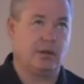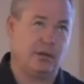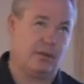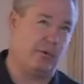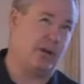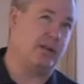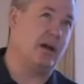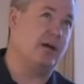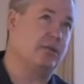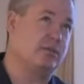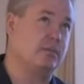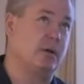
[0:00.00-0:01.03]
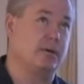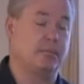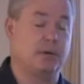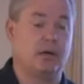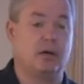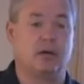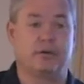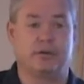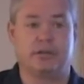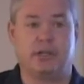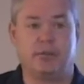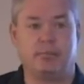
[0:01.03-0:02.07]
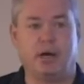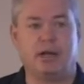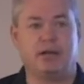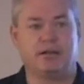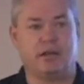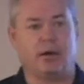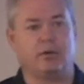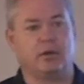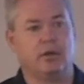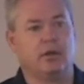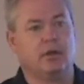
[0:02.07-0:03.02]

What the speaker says: and right now there's probably about 110 bodies out.